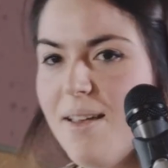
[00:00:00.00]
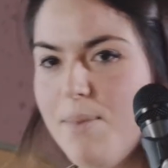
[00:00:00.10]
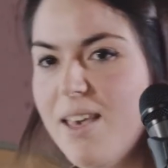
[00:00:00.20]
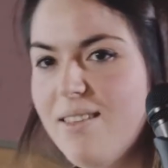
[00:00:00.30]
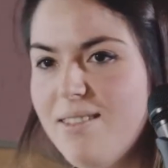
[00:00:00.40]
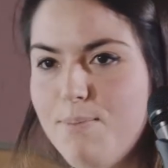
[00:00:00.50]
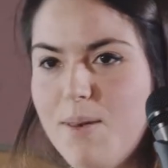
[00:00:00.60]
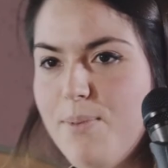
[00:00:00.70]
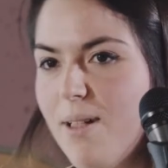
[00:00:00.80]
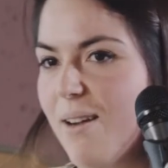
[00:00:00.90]
because
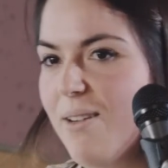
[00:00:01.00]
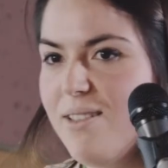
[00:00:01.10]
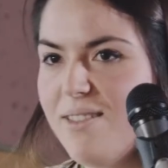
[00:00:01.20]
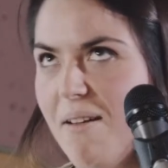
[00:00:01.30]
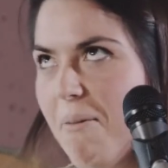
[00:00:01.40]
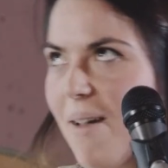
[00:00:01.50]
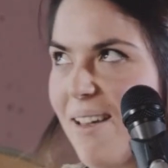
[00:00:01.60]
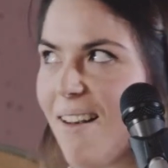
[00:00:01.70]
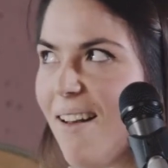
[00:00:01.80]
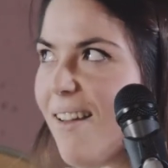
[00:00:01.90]
people are going to say, oh my
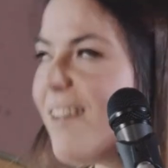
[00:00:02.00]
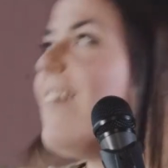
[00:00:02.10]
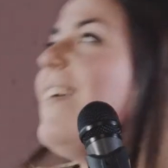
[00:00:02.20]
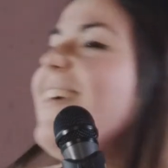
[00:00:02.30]
God.